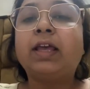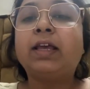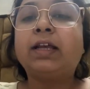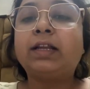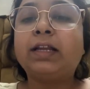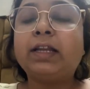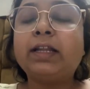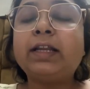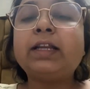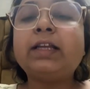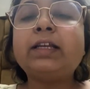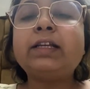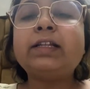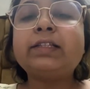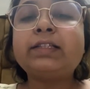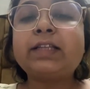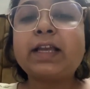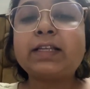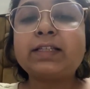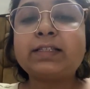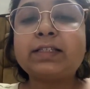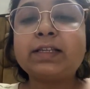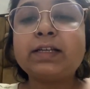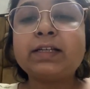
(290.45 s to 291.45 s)
Clinical
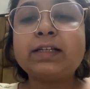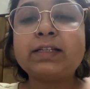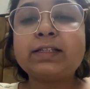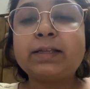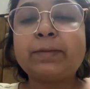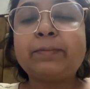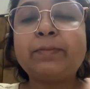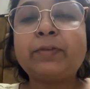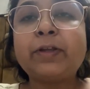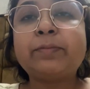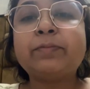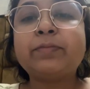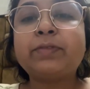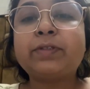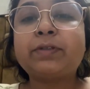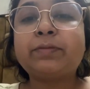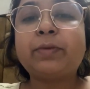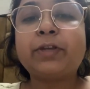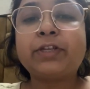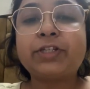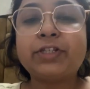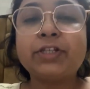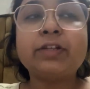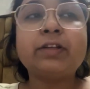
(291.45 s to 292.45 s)
signs and symptoms:
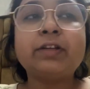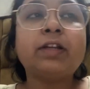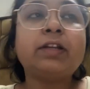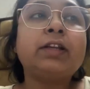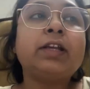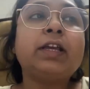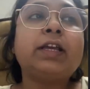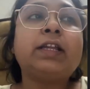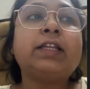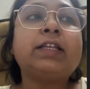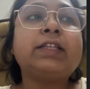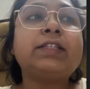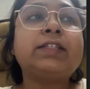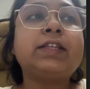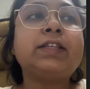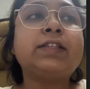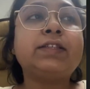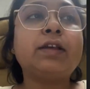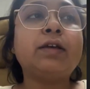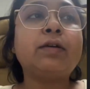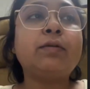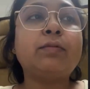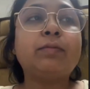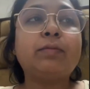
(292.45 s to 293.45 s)
patient under
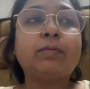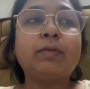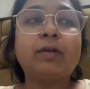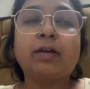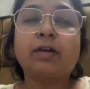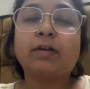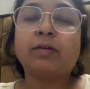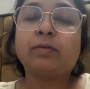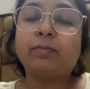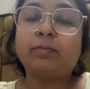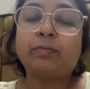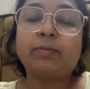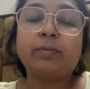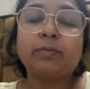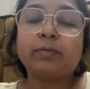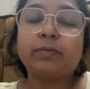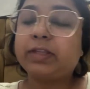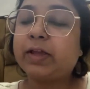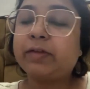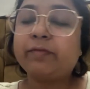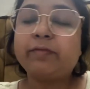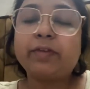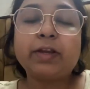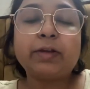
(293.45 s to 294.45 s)
anesthesia,
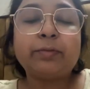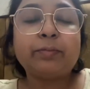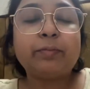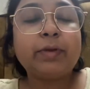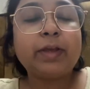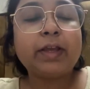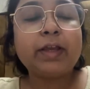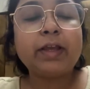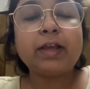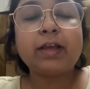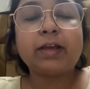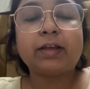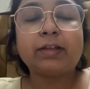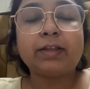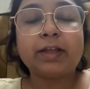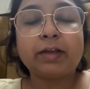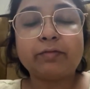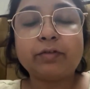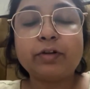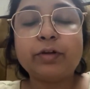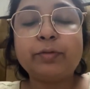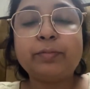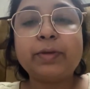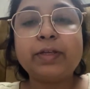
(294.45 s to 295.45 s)
there
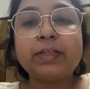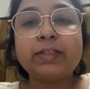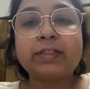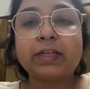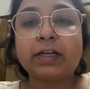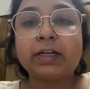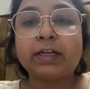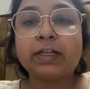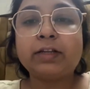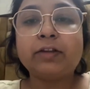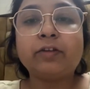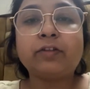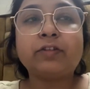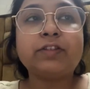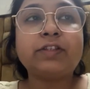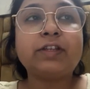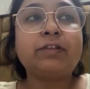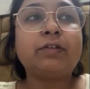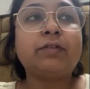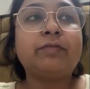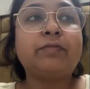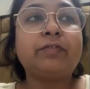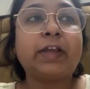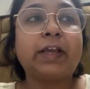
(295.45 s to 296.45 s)
would be sudden
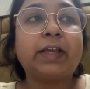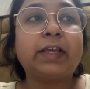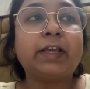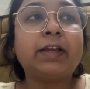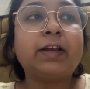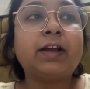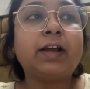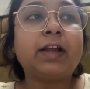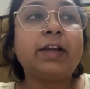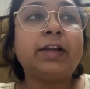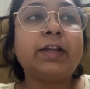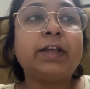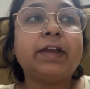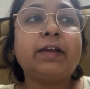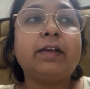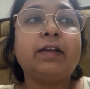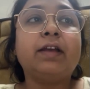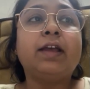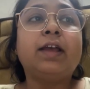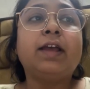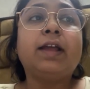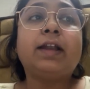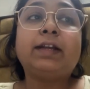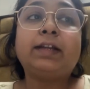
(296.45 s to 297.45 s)
onset of tachycardia,
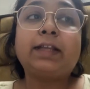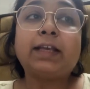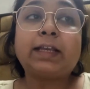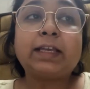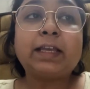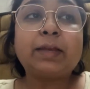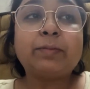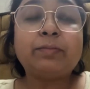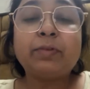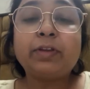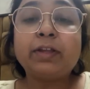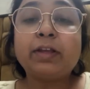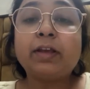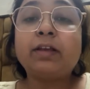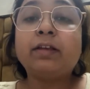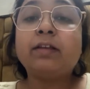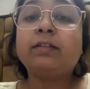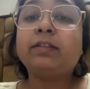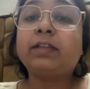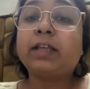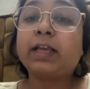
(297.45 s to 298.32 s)
tachypnea.